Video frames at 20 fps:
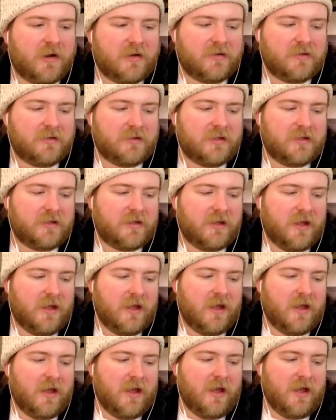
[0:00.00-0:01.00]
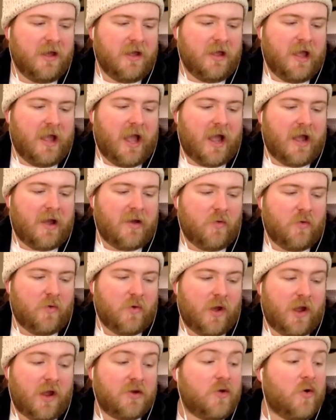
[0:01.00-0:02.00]
primarily
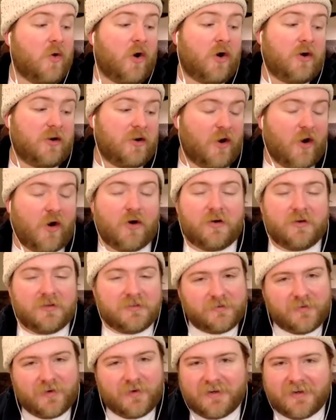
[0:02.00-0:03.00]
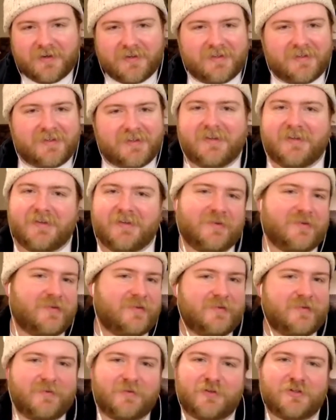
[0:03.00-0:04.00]
I know art is very
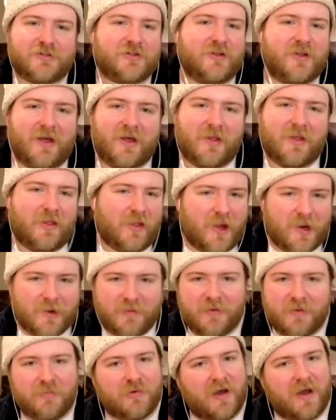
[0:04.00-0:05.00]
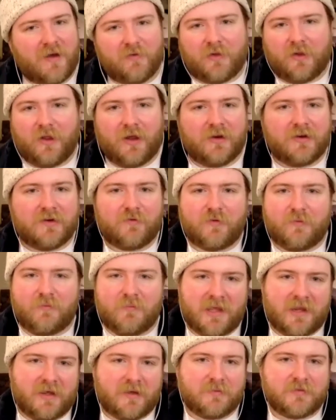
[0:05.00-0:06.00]
there's a lot of people have a lot of different
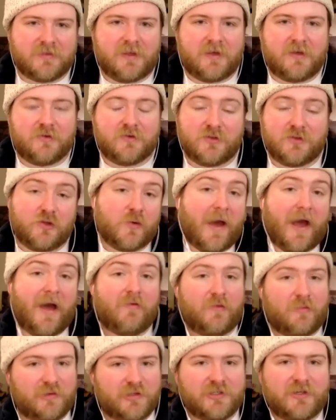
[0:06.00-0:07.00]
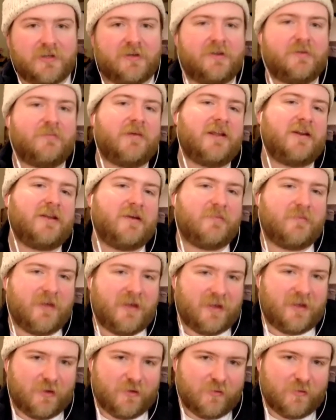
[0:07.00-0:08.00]
mediums they use. Do you have a particular medium
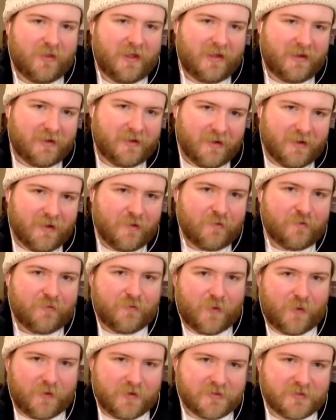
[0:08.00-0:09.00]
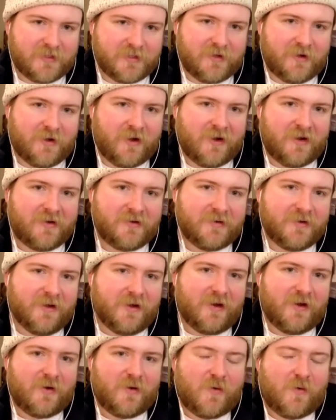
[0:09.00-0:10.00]
that you like focus in on
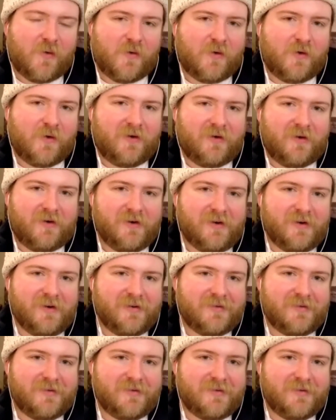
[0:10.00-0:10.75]
or